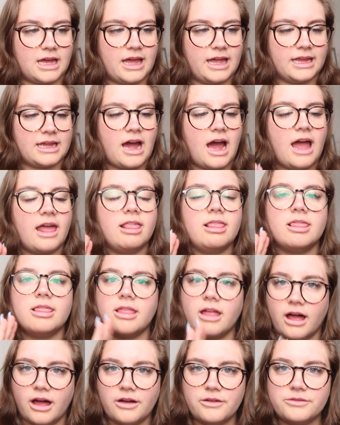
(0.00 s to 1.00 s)
Like, I
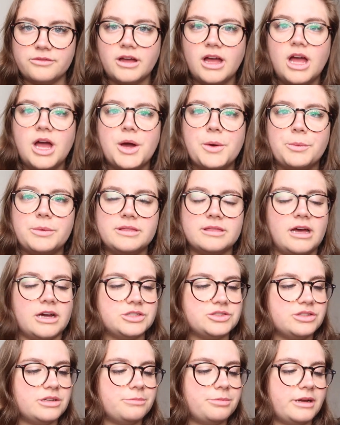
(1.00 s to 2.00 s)
love when
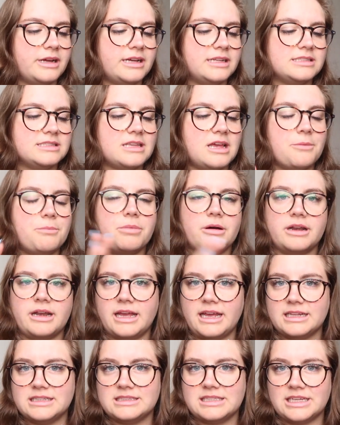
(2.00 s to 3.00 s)
luxury brands put
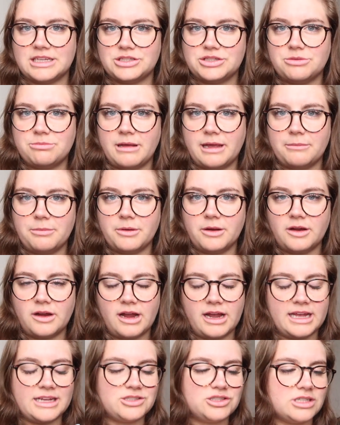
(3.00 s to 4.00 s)
it in tissue
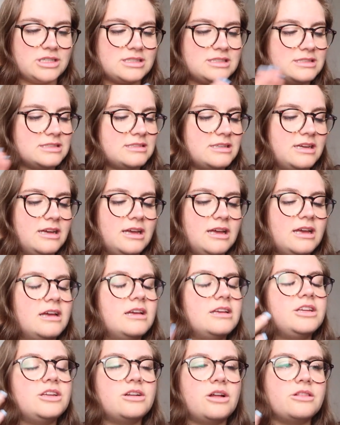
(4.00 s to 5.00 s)
paper. It just,
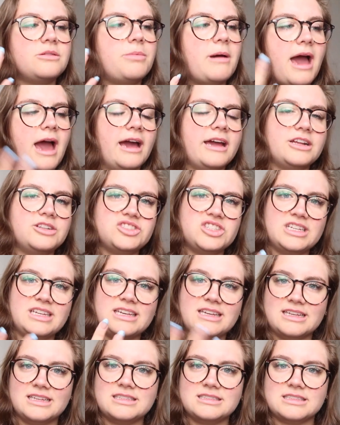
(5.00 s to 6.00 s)
you know, the packaging
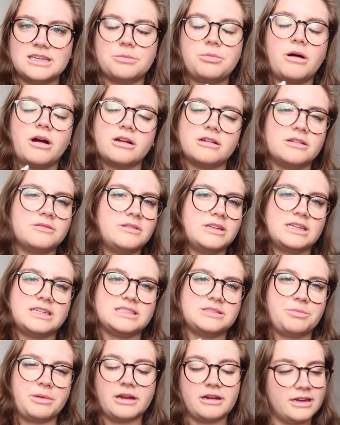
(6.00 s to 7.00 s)
is a part of the
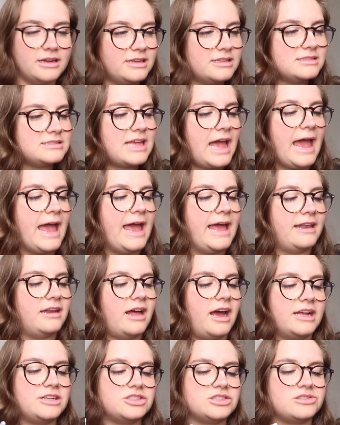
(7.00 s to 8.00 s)
experience, and
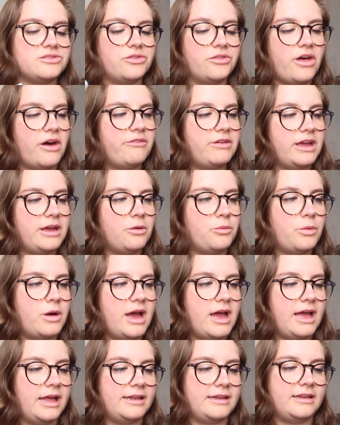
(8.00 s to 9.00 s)
I just love it
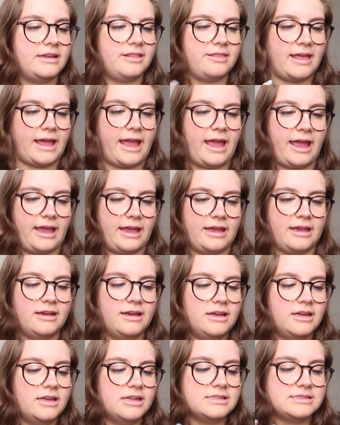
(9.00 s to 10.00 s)
when they
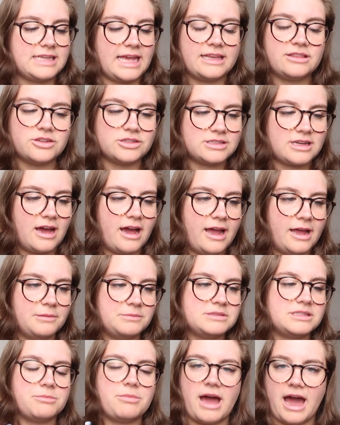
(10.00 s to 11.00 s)
take their
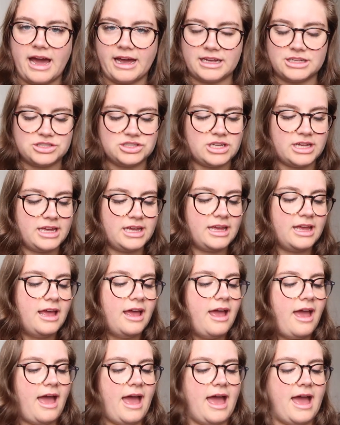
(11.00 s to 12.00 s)
time to package it
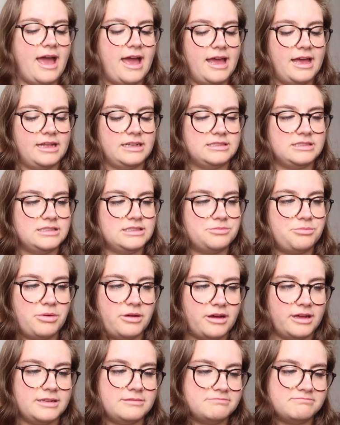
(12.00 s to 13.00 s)
and
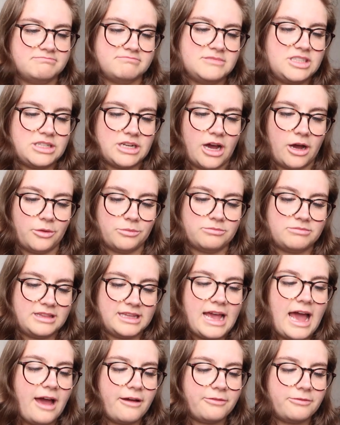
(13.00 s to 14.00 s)
put, you know,
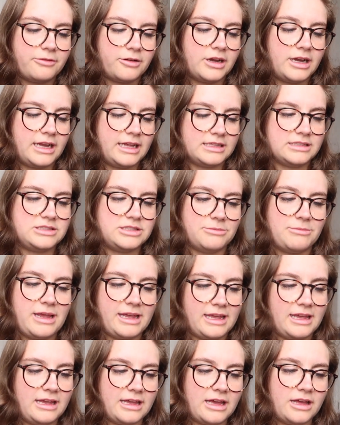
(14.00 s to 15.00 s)
the effort into
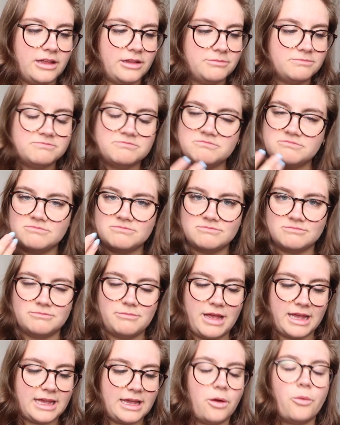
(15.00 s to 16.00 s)

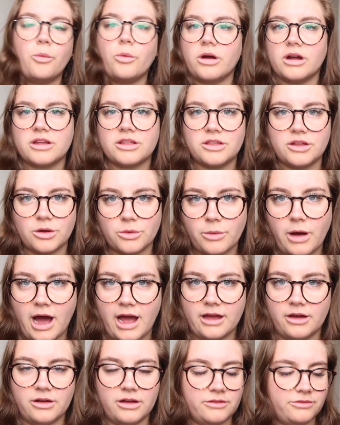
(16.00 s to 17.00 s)
make it worth your
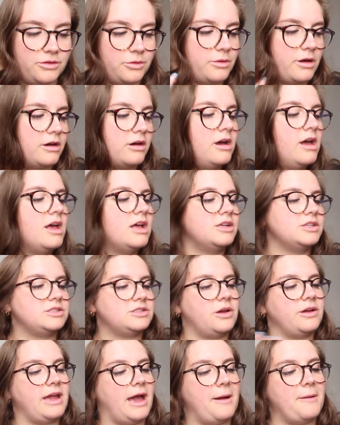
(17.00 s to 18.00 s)
while, if you will.
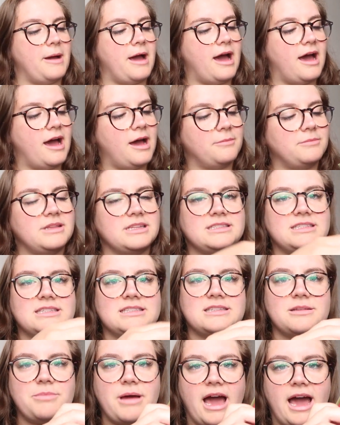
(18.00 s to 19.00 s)
So yeah, this
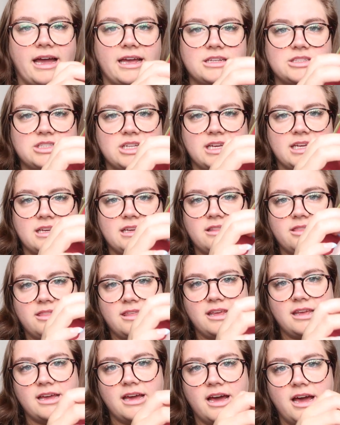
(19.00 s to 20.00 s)
is the packaging,
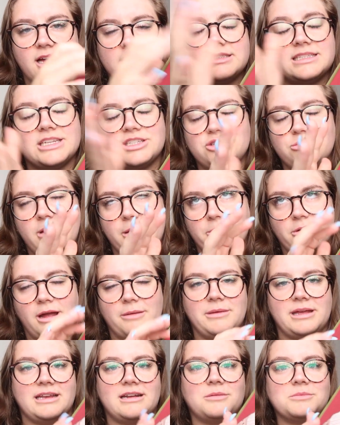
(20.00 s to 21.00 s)
the tissue paper,
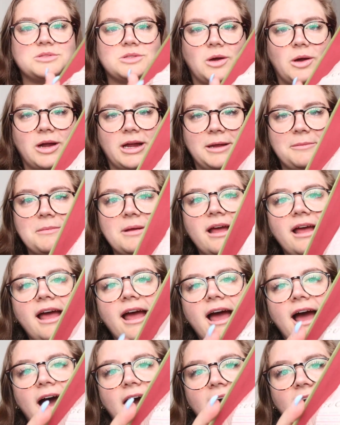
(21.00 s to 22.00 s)
I mean, I'm sorry.
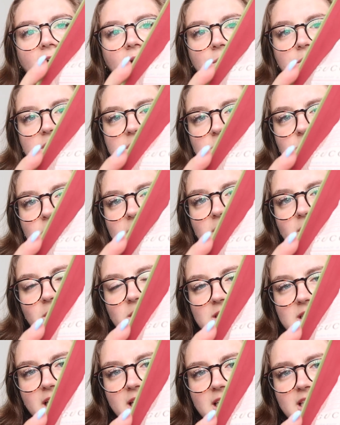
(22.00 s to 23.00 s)
This is what it
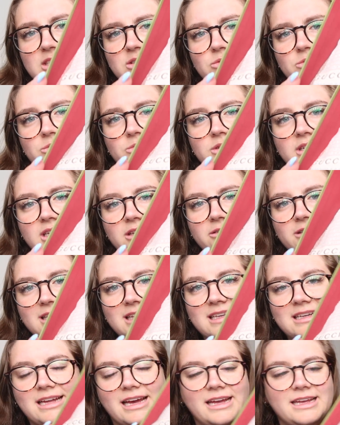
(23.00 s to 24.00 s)
looks like. It's really,
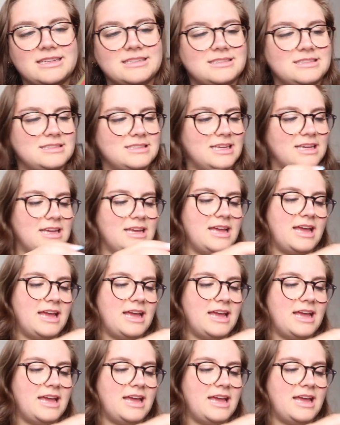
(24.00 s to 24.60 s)
really nice.